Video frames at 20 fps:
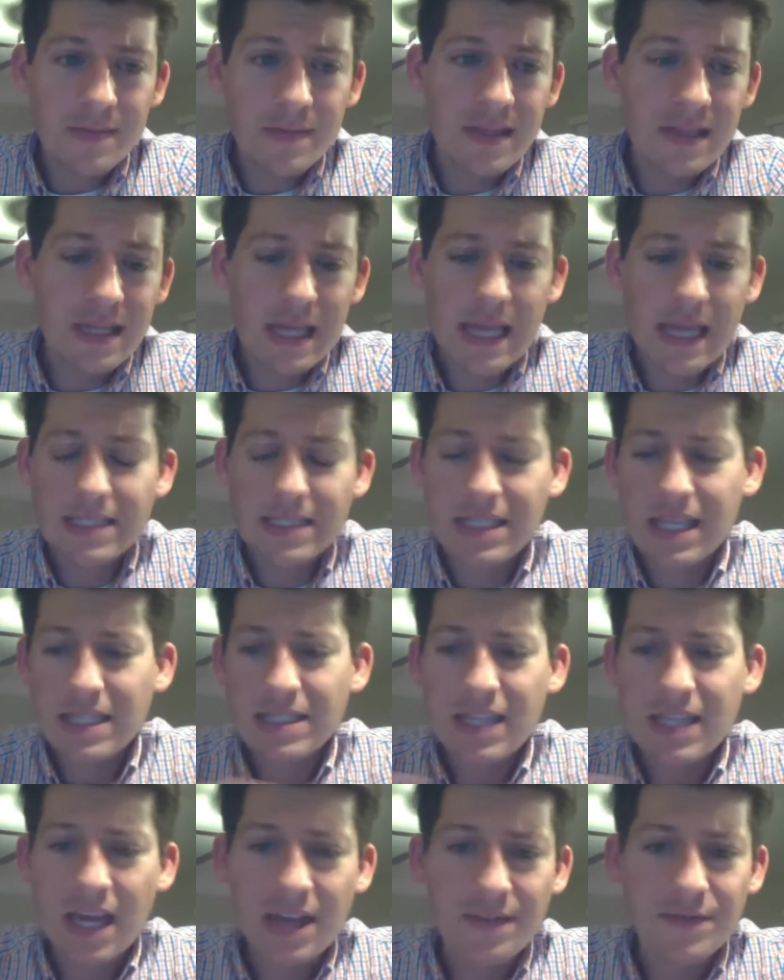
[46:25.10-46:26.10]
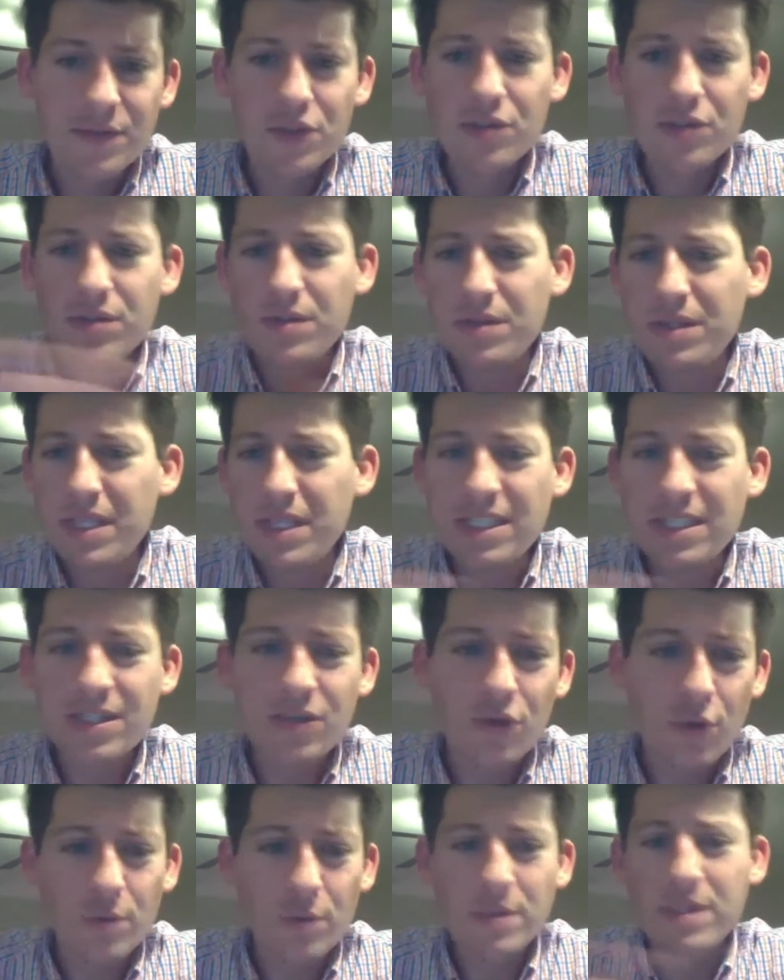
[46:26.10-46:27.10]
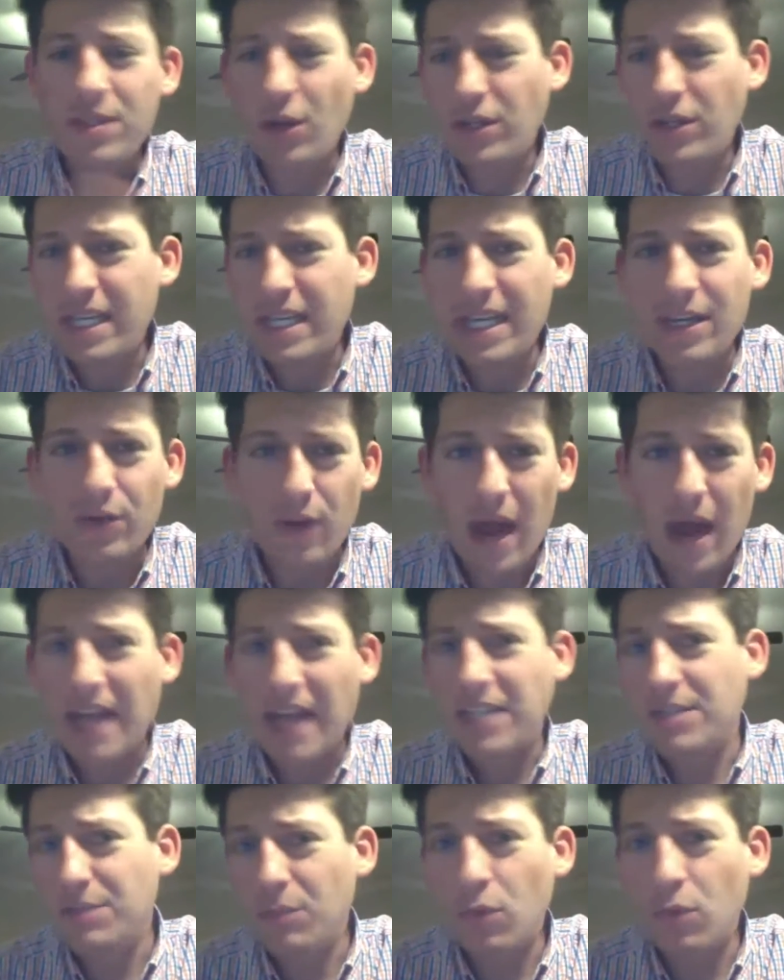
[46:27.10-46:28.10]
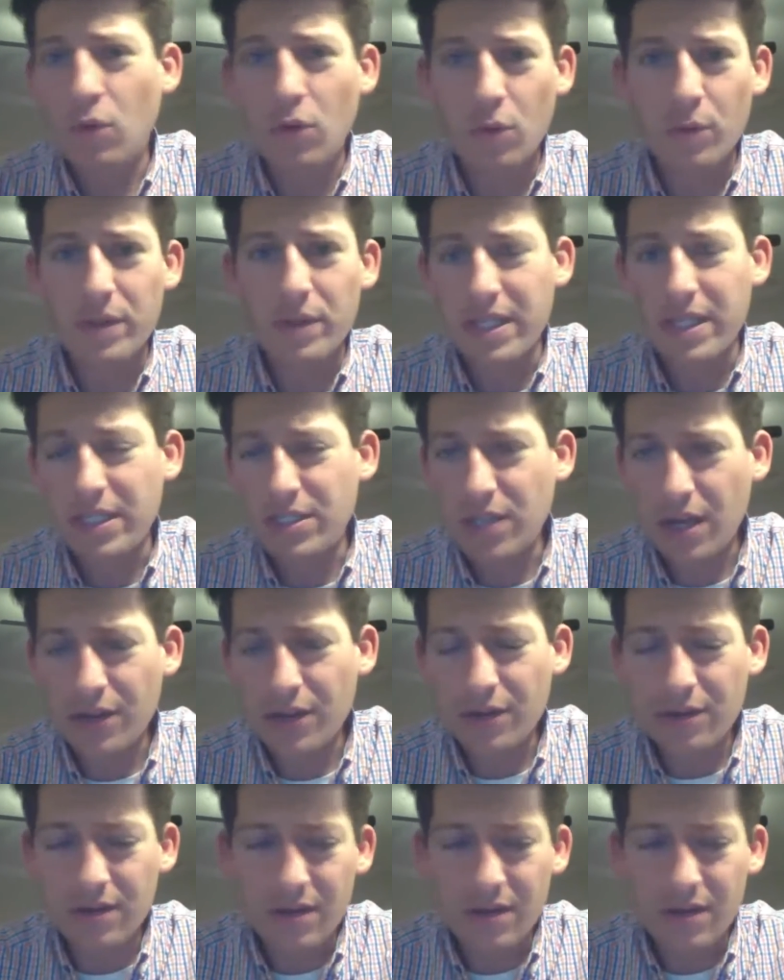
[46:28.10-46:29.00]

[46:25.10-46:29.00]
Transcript: as kind of these groups start to interact more with each other.